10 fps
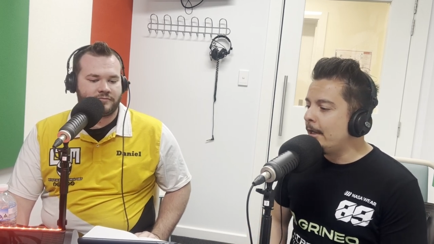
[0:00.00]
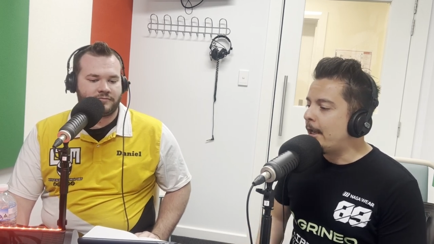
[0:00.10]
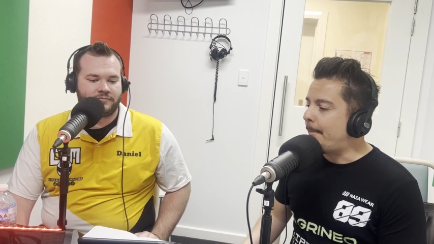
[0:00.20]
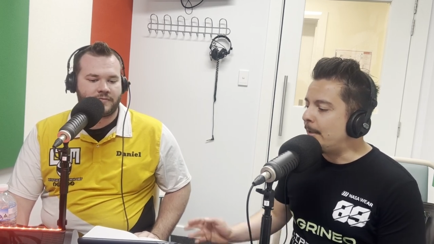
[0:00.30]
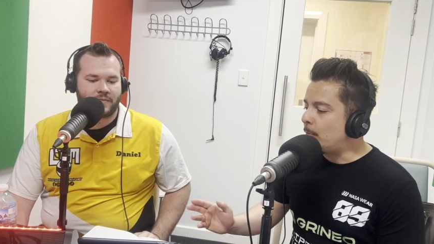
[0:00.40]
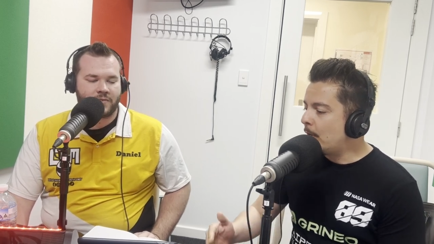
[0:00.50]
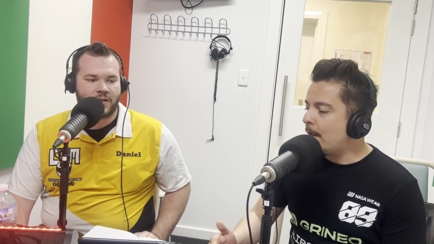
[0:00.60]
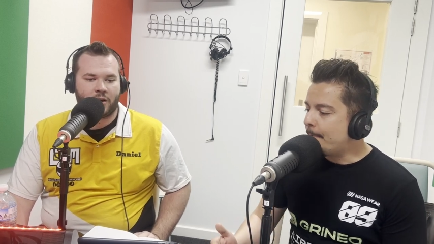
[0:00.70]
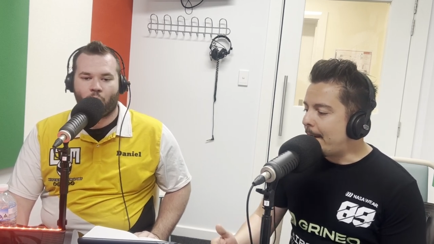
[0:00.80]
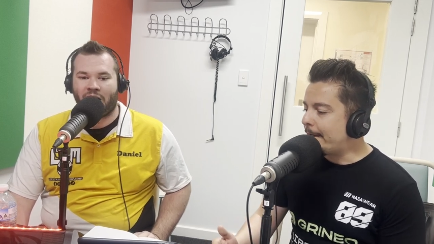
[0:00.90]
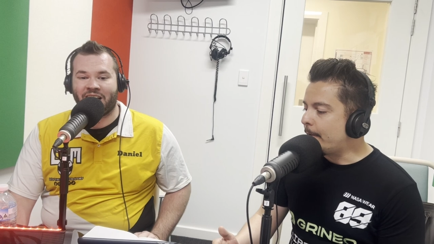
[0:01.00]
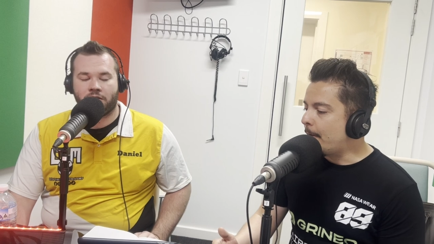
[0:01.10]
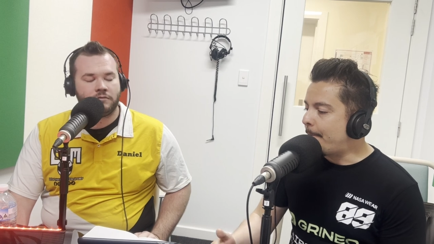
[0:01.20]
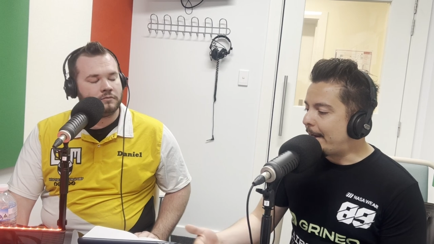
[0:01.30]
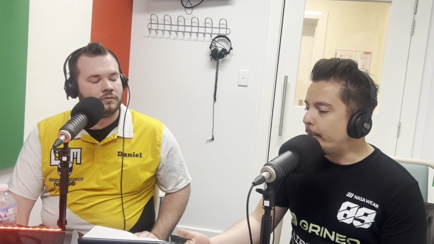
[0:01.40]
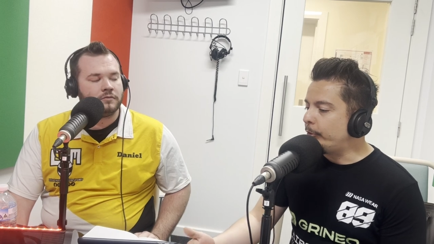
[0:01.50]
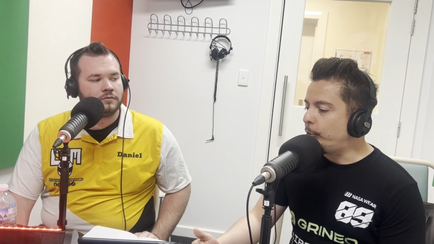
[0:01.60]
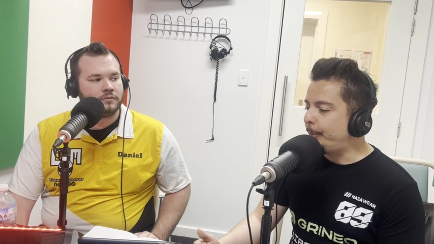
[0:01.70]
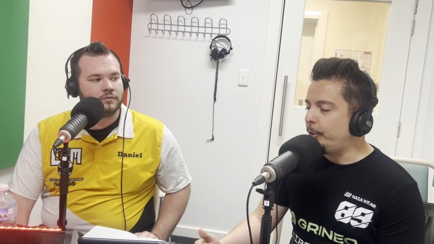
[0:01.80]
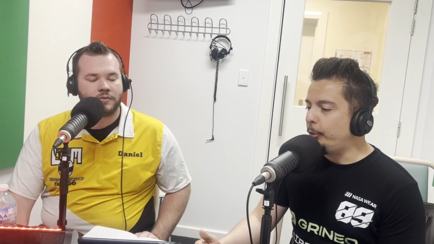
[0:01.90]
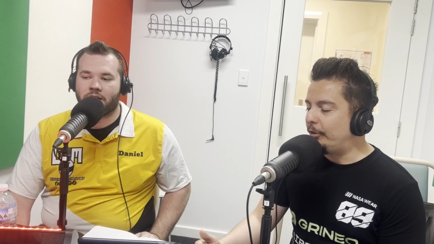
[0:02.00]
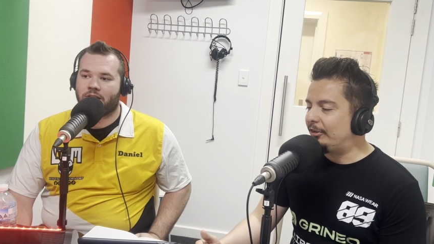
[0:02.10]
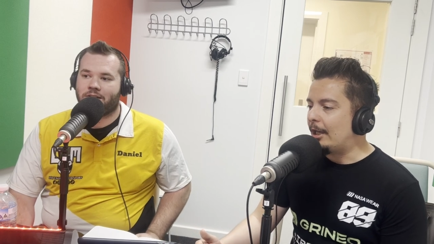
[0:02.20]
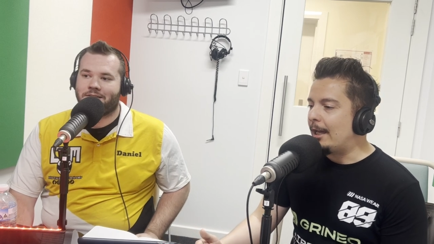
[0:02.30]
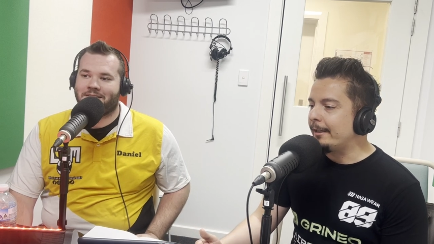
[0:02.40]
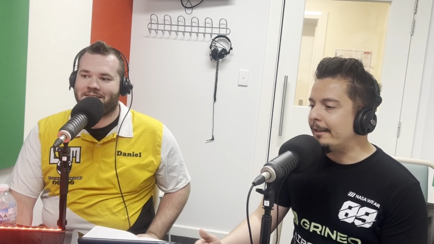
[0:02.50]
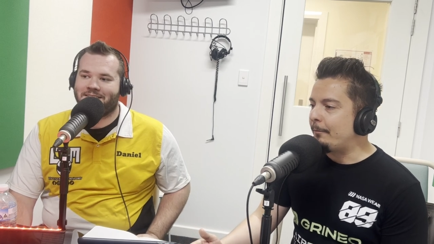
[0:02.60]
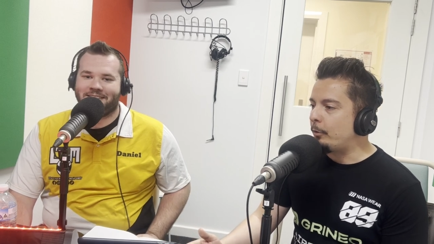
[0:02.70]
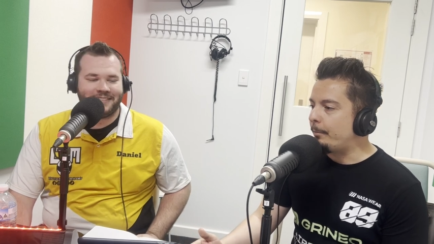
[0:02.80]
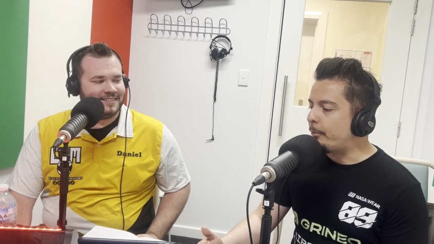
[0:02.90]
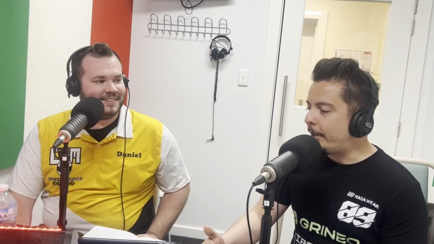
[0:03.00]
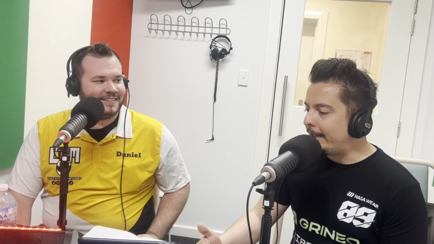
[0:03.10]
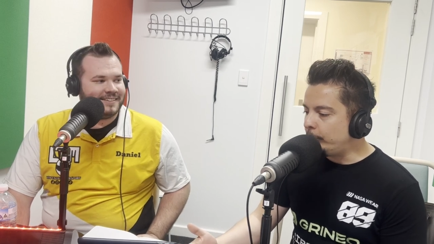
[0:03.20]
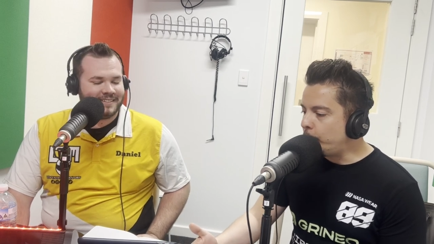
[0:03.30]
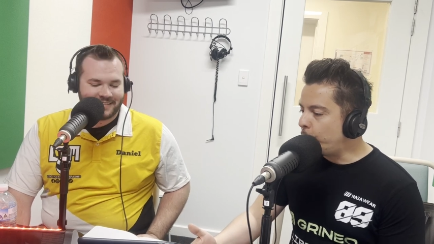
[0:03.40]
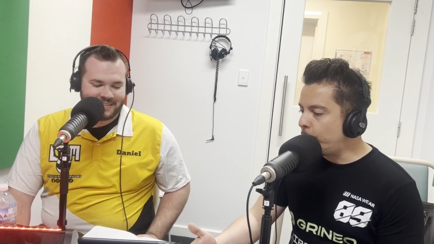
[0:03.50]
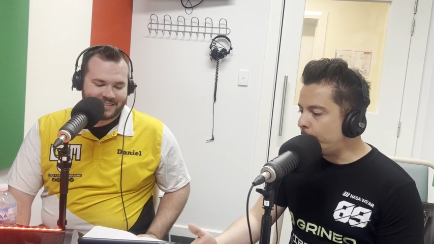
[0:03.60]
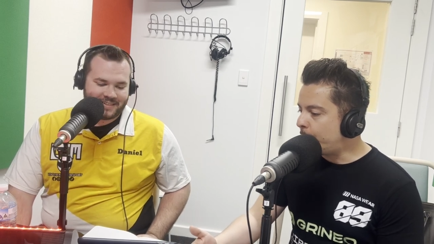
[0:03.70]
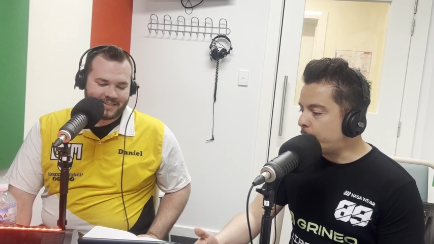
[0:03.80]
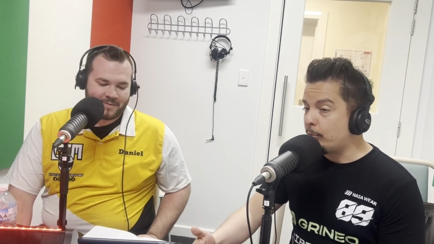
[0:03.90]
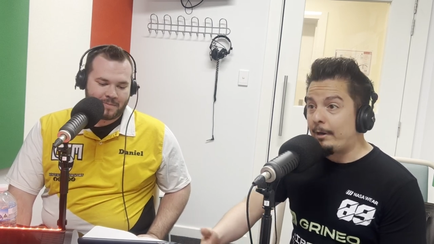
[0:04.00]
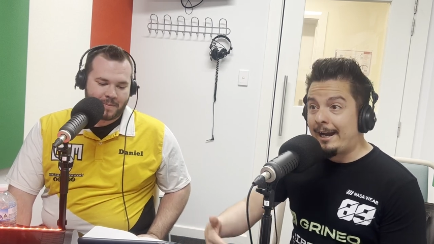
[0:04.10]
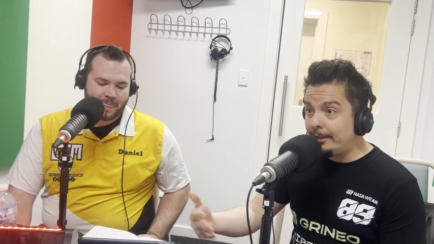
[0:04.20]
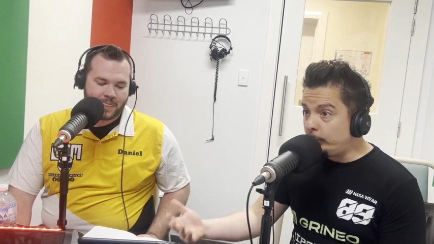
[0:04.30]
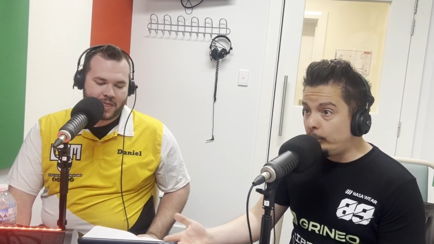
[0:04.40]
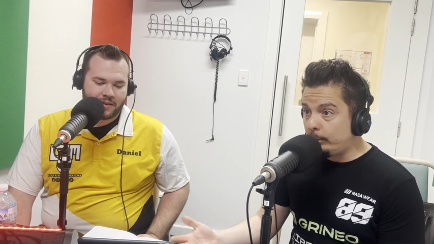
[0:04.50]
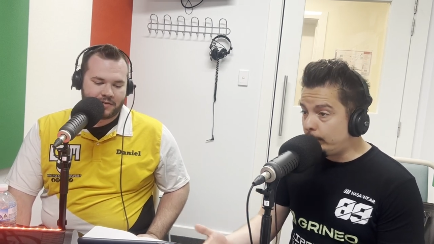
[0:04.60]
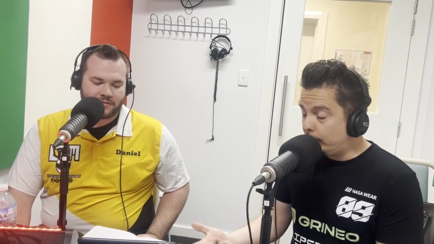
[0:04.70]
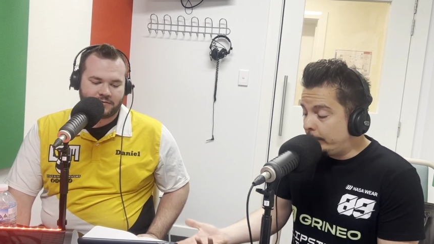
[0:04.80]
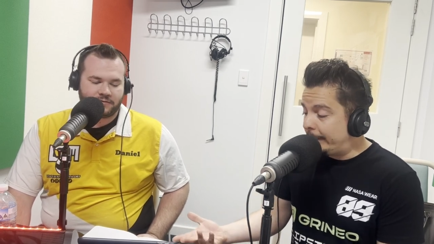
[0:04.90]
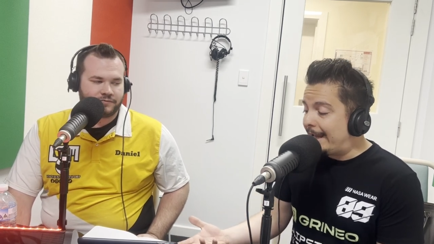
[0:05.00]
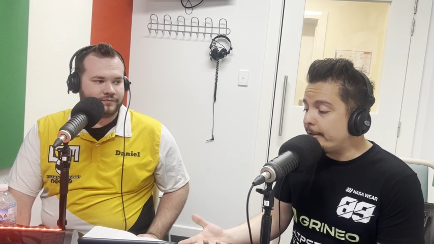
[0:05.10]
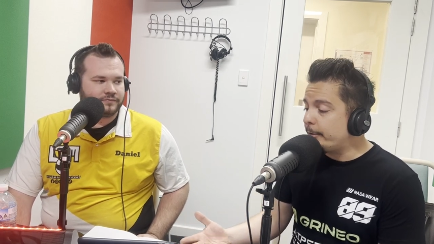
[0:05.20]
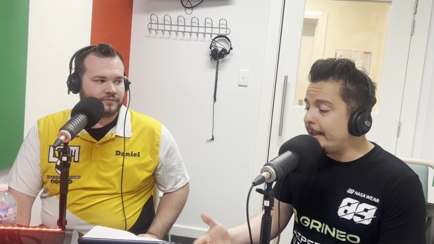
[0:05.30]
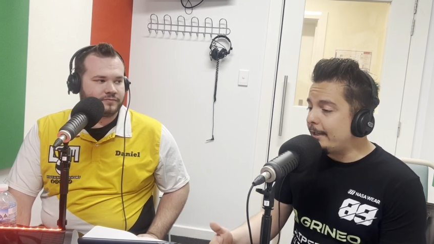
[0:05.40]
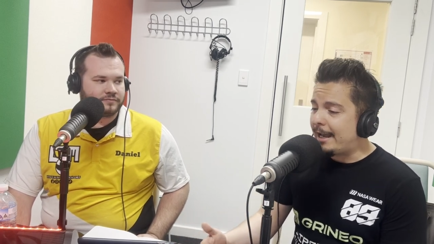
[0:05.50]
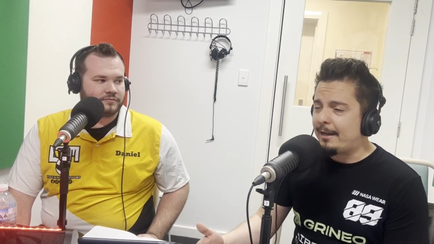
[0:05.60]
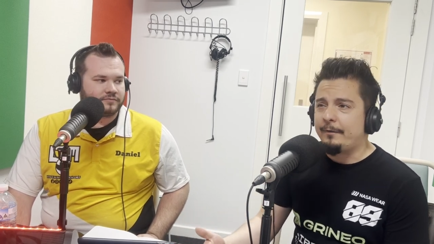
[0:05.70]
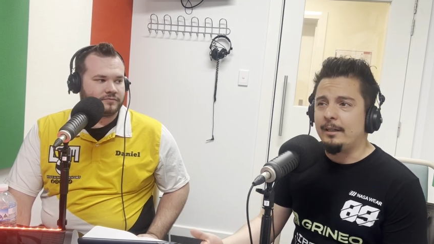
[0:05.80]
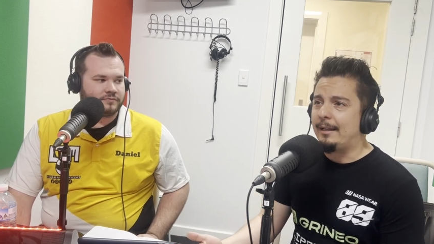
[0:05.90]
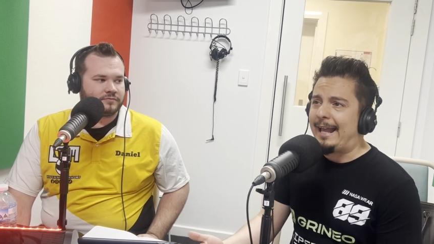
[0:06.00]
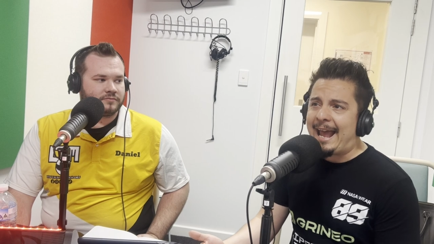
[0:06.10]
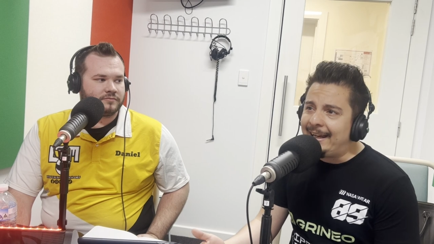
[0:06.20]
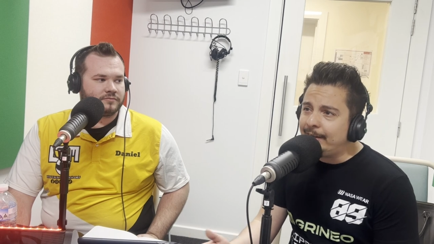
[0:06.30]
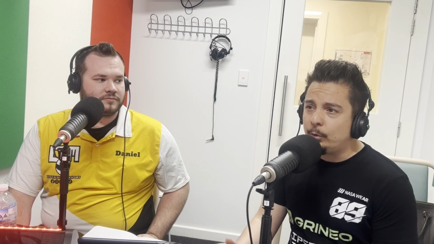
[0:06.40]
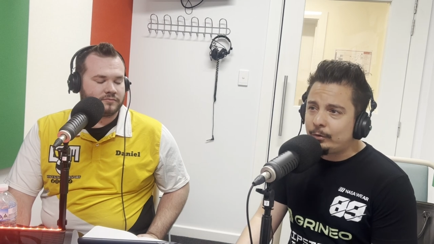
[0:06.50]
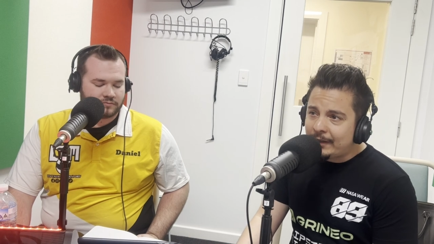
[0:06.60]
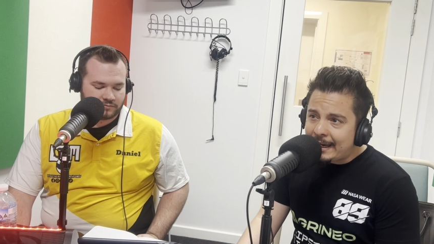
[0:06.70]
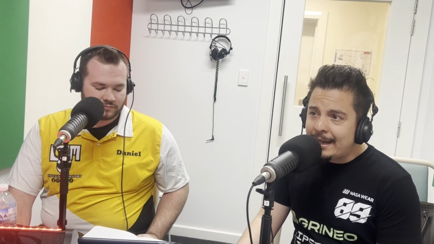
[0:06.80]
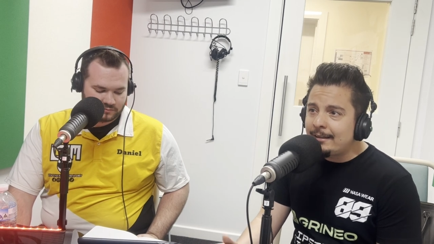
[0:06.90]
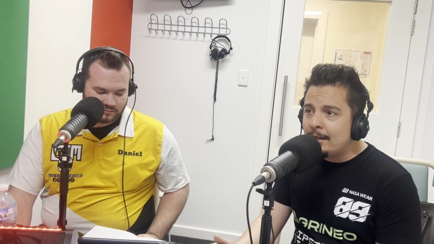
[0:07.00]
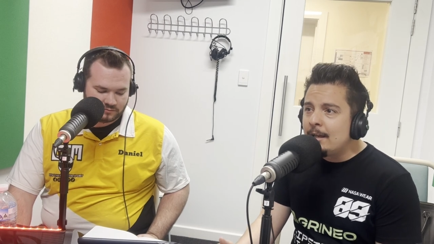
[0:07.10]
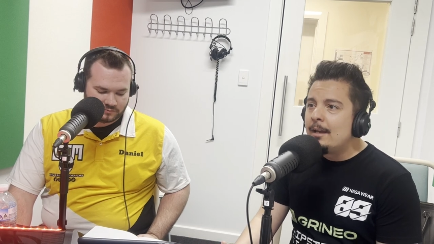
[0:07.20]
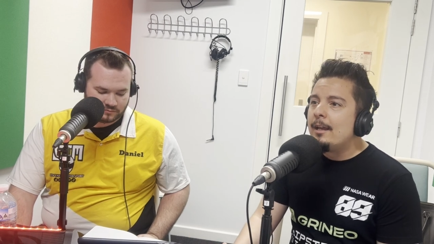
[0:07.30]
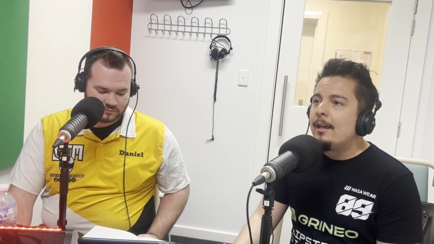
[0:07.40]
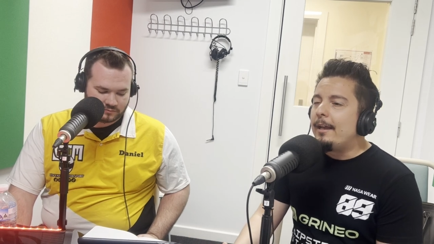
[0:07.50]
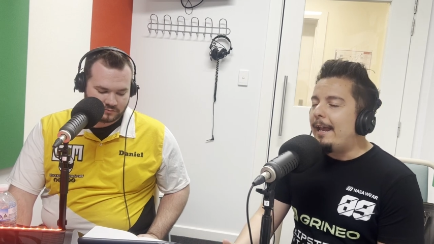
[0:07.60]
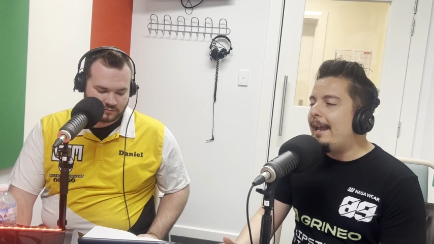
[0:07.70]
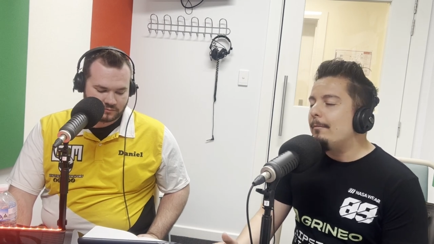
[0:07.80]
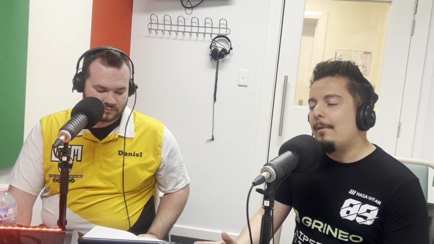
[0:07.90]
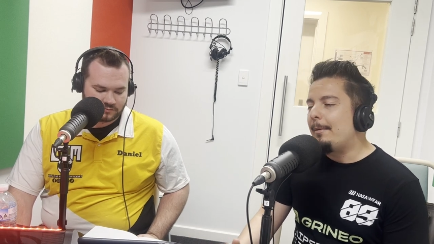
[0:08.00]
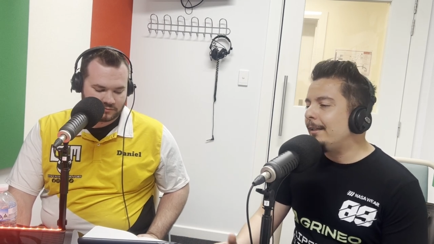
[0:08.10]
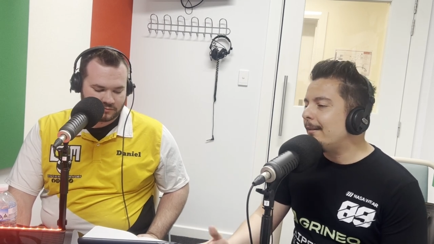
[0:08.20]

Speaker 1: I mean, a back one. back when Super U started, they were a brand new brand new category, and they had I think like eight or yeah, ten. Something like that. Eh, I mean,